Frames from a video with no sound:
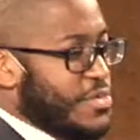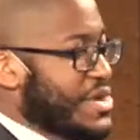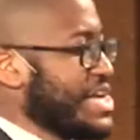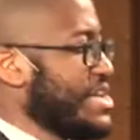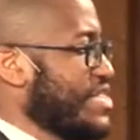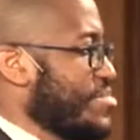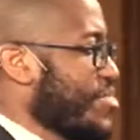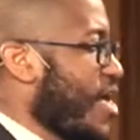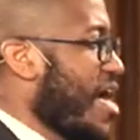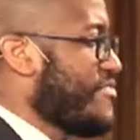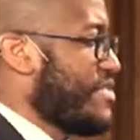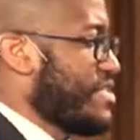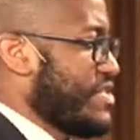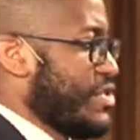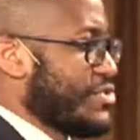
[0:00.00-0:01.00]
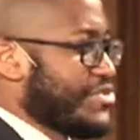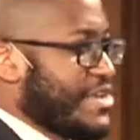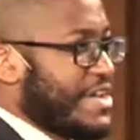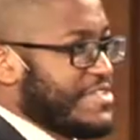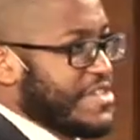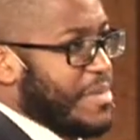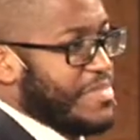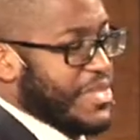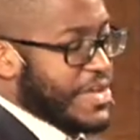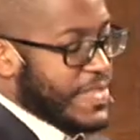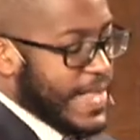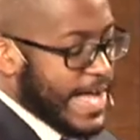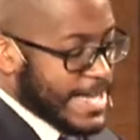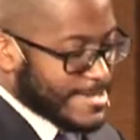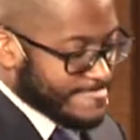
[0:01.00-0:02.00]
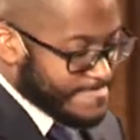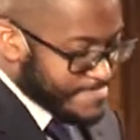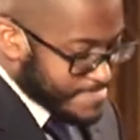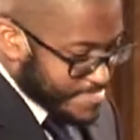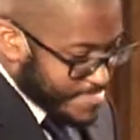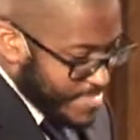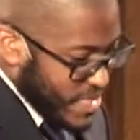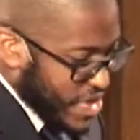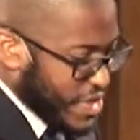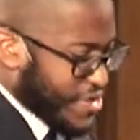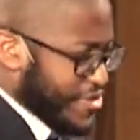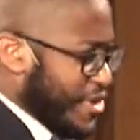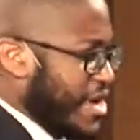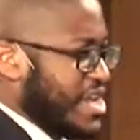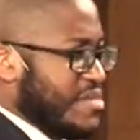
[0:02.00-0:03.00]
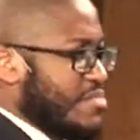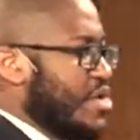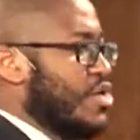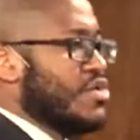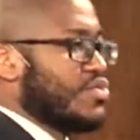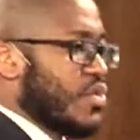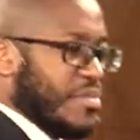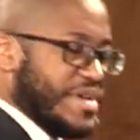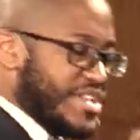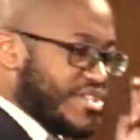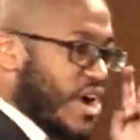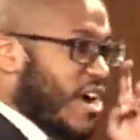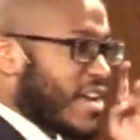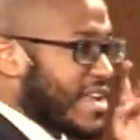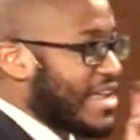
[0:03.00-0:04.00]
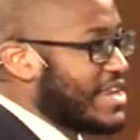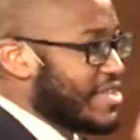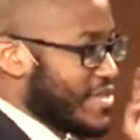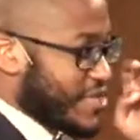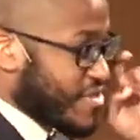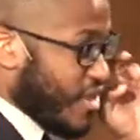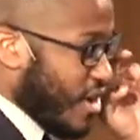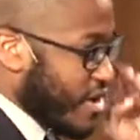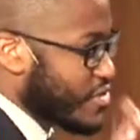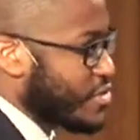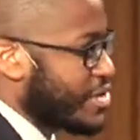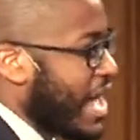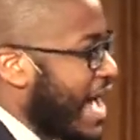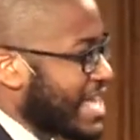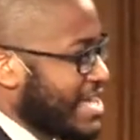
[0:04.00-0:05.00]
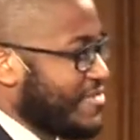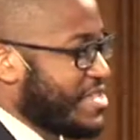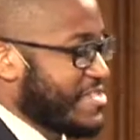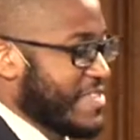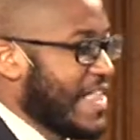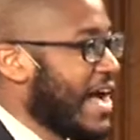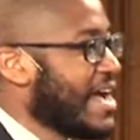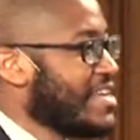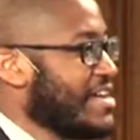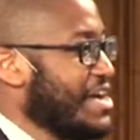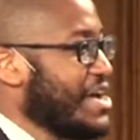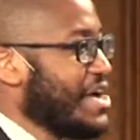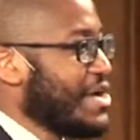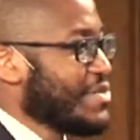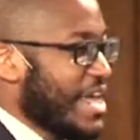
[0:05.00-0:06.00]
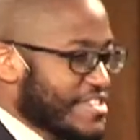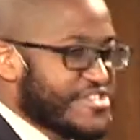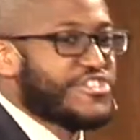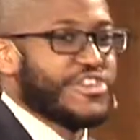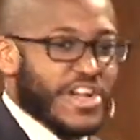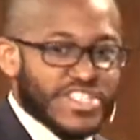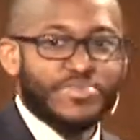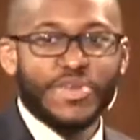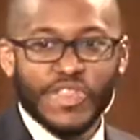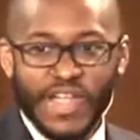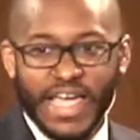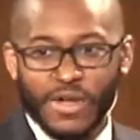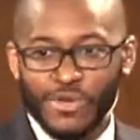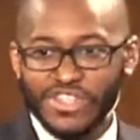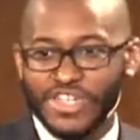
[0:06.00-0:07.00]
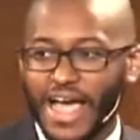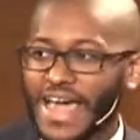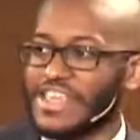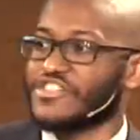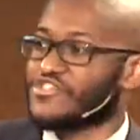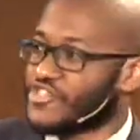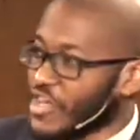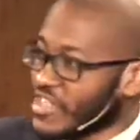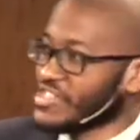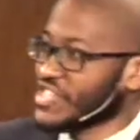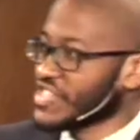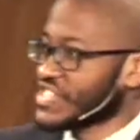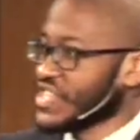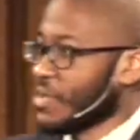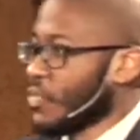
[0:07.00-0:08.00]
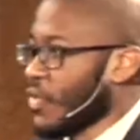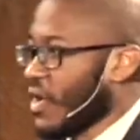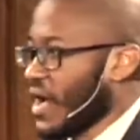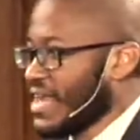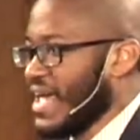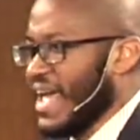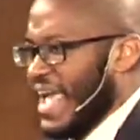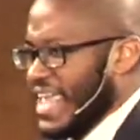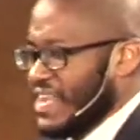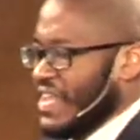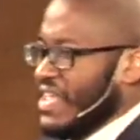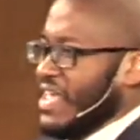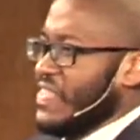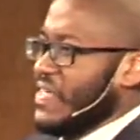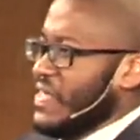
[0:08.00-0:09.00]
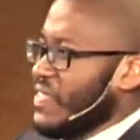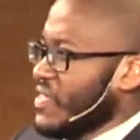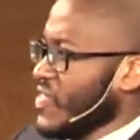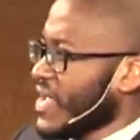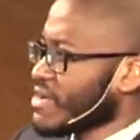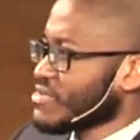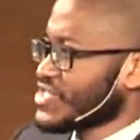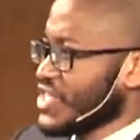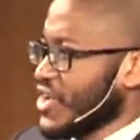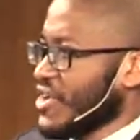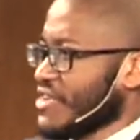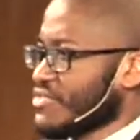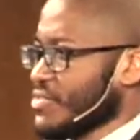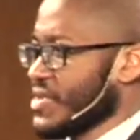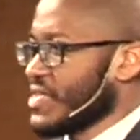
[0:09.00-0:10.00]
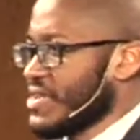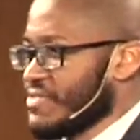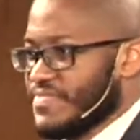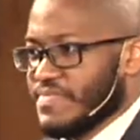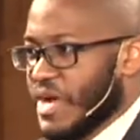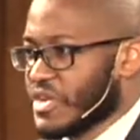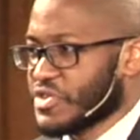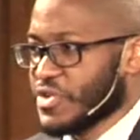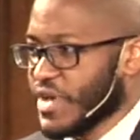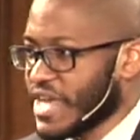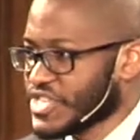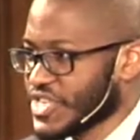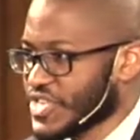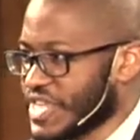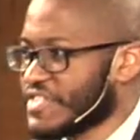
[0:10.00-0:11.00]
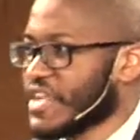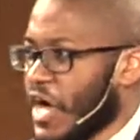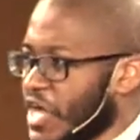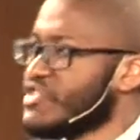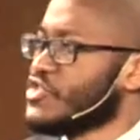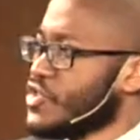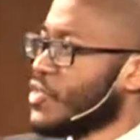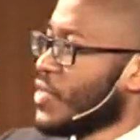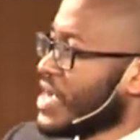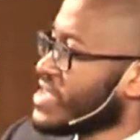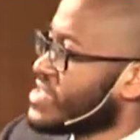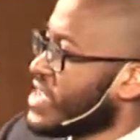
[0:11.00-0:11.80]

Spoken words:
read in the prophets, it'll say something like, the sun and moon will be darkened and the stars will not give its light. Well, that's judgment language. God is judging someone, and the language there is really of uncreation. He's undoing